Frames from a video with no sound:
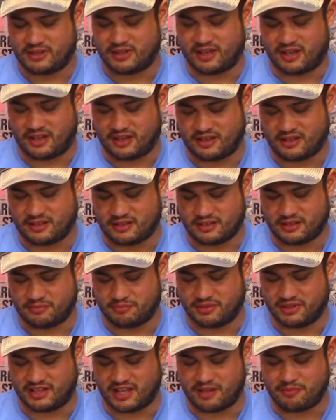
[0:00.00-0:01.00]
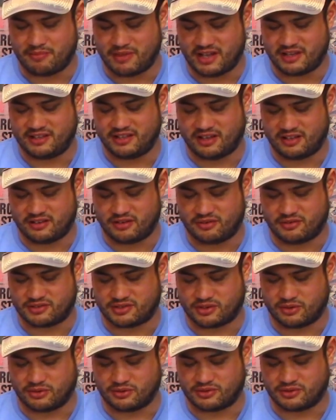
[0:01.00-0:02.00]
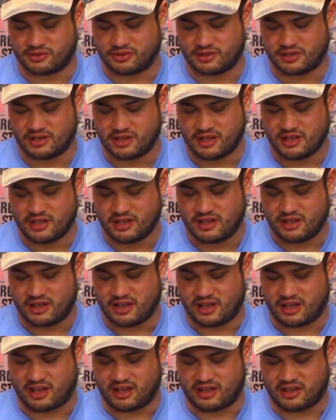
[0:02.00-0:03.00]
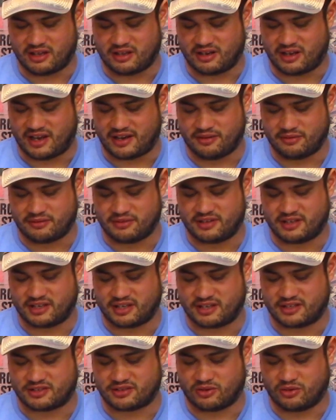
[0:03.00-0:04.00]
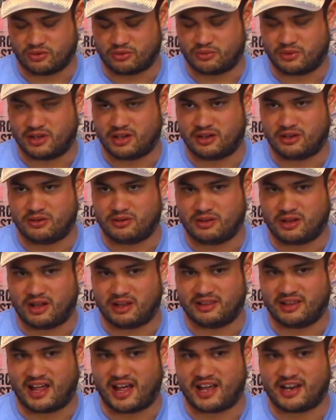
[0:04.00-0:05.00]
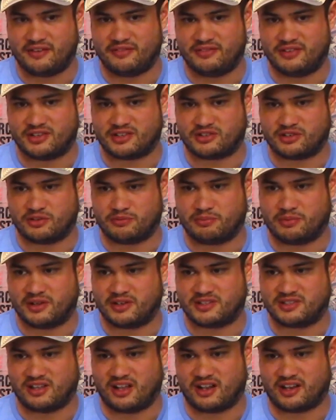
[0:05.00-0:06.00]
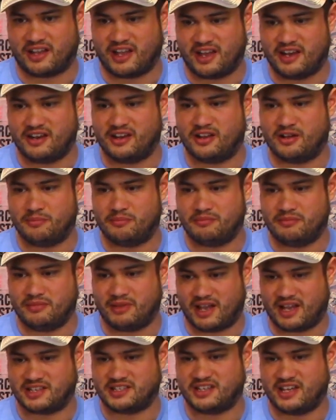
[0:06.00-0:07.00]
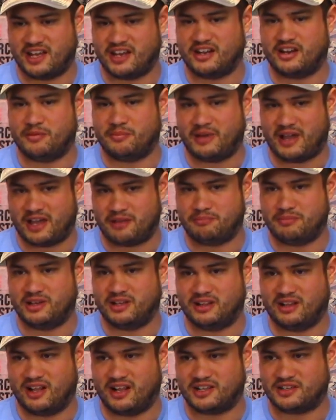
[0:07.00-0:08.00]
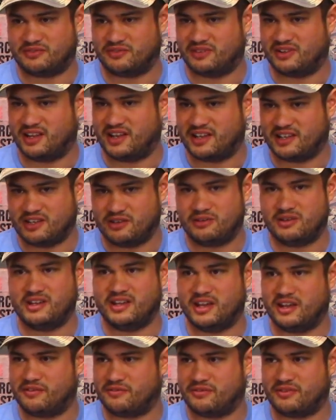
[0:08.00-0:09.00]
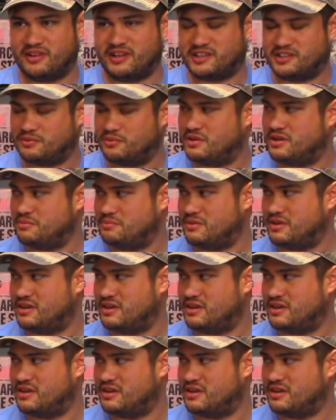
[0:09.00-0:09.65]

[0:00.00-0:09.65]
Yeah. But they made the Unknown Soldier, and I don't think it sold well. A lot of the surplus stock ended up at Big Lots for like, you can get them for like $20.